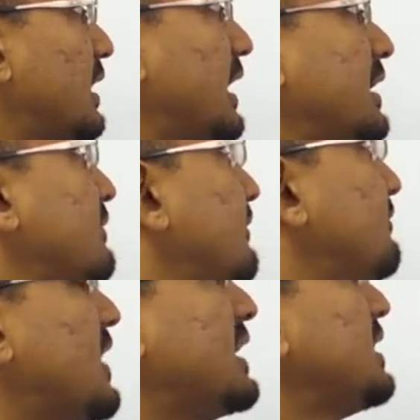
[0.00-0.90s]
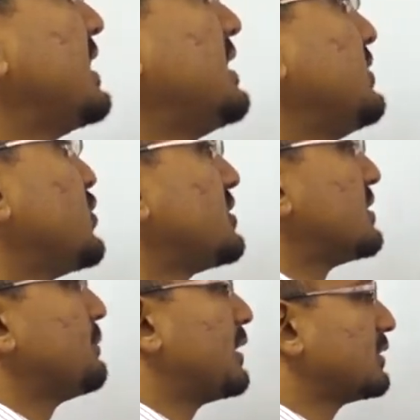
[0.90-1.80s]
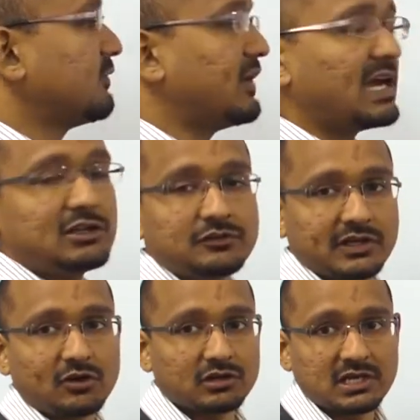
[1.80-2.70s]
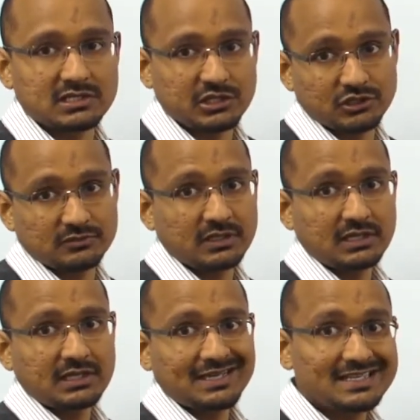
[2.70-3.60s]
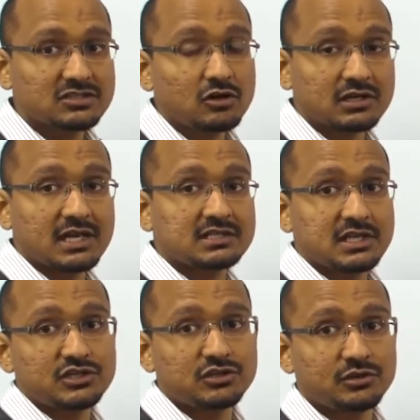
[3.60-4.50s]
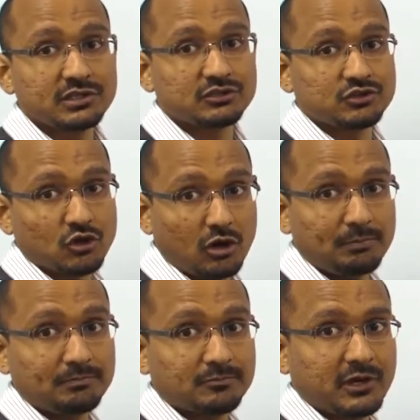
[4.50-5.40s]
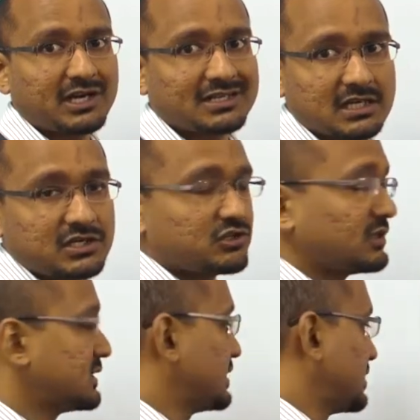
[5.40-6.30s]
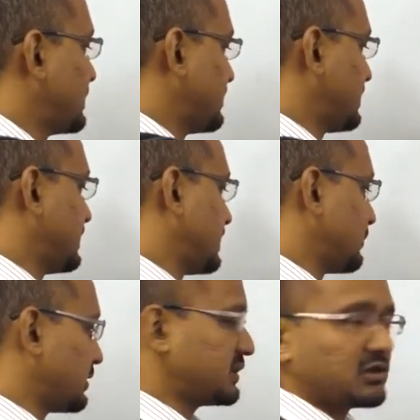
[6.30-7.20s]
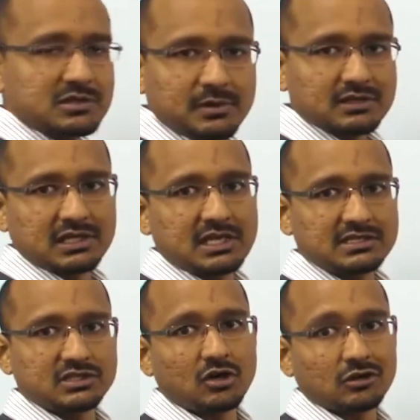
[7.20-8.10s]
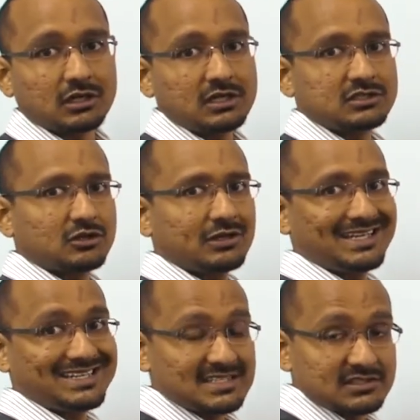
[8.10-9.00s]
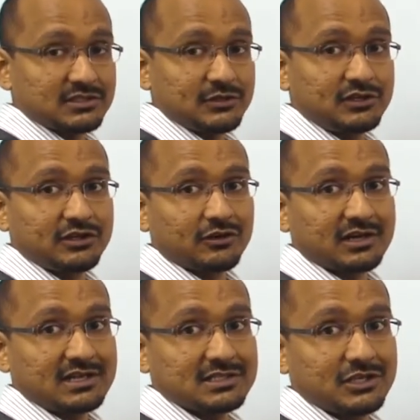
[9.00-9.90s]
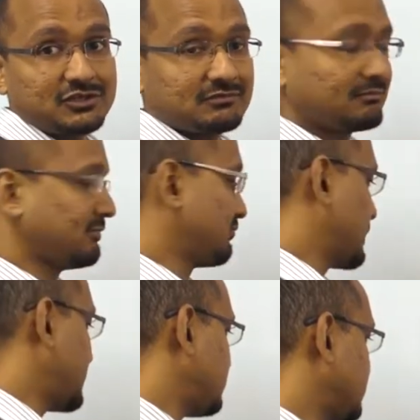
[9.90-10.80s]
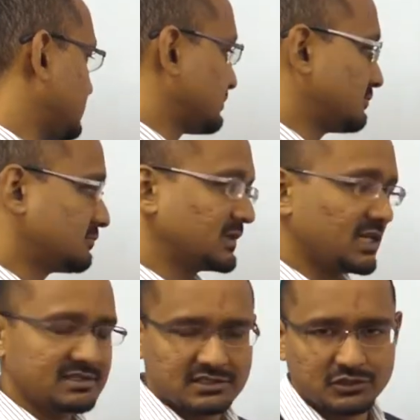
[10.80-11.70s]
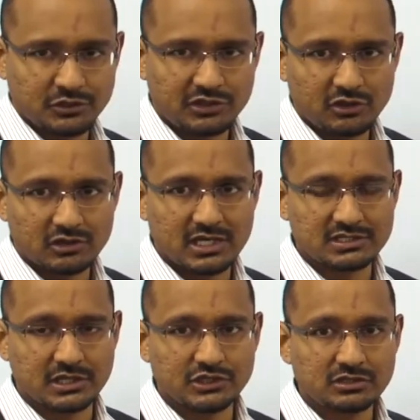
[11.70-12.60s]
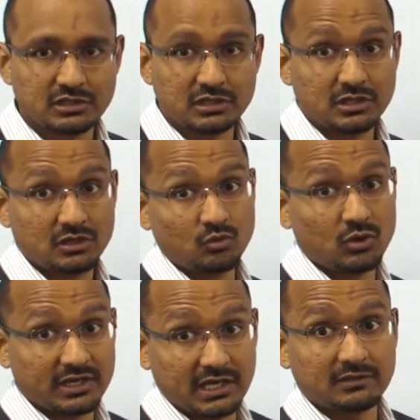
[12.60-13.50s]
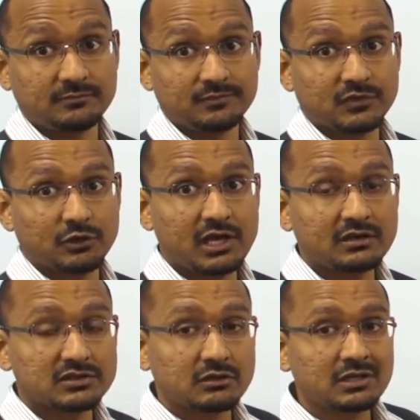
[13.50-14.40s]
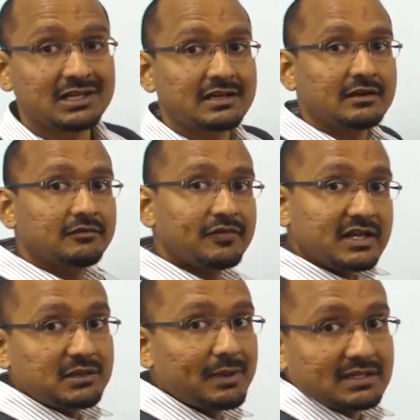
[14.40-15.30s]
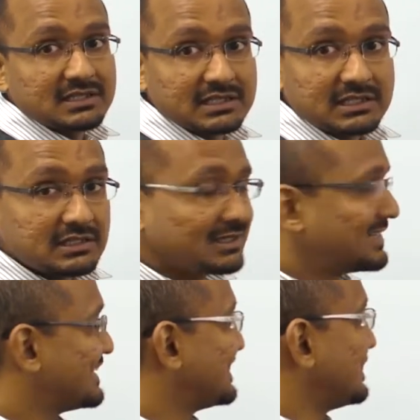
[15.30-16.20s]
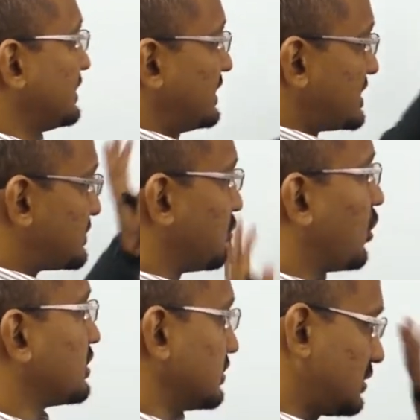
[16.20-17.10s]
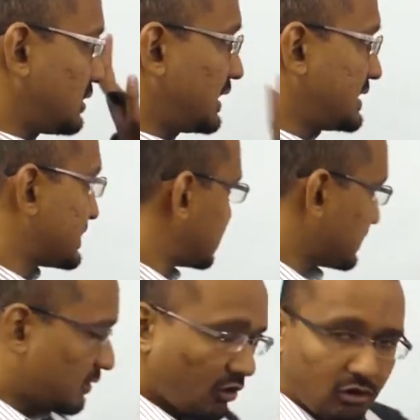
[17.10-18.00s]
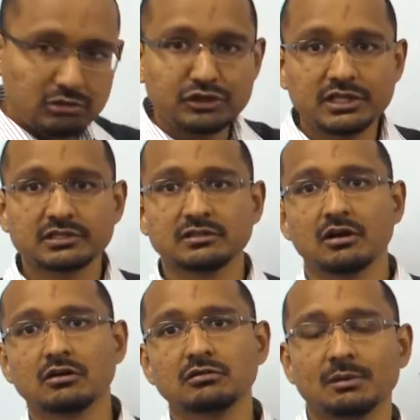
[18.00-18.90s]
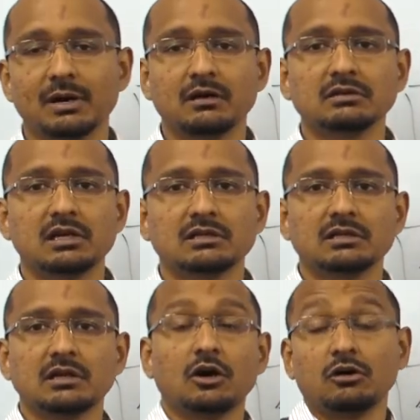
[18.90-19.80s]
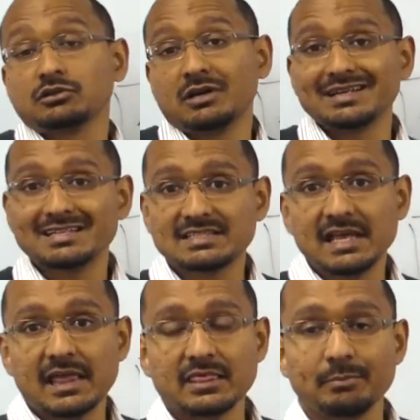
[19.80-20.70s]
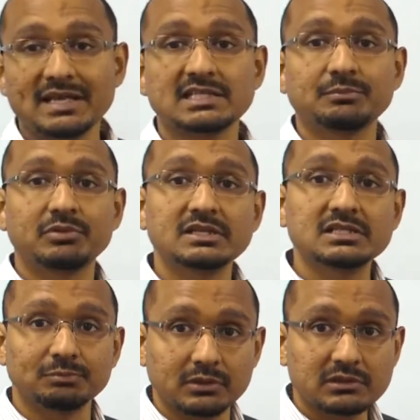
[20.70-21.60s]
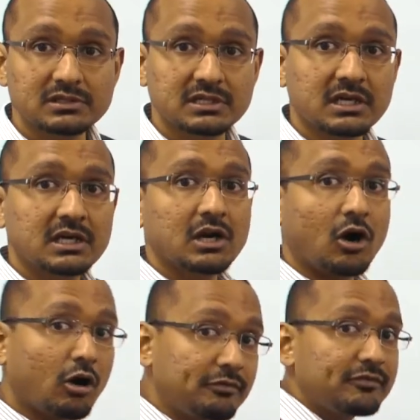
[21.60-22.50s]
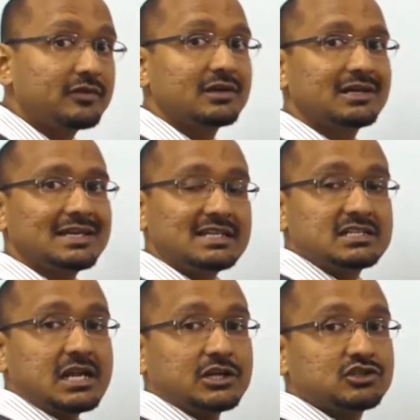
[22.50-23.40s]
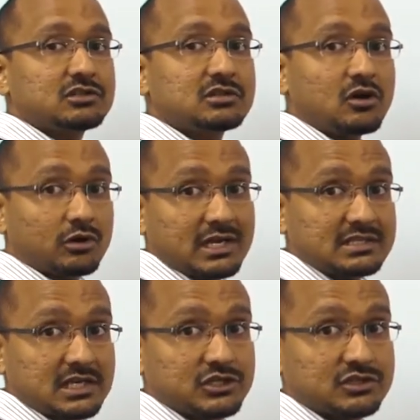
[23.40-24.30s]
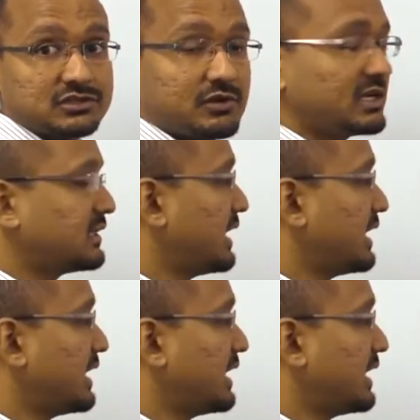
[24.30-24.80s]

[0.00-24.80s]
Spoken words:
And finally, just about the value of that organization. Is the organization doing its job? Right? I touched on this a little bit when I talked about the lazy dog. So it is a security organization, but is the security organization working? Okay? So fundamentally, this model is all you need to know about, or to understand the basic principles of international organizations, right?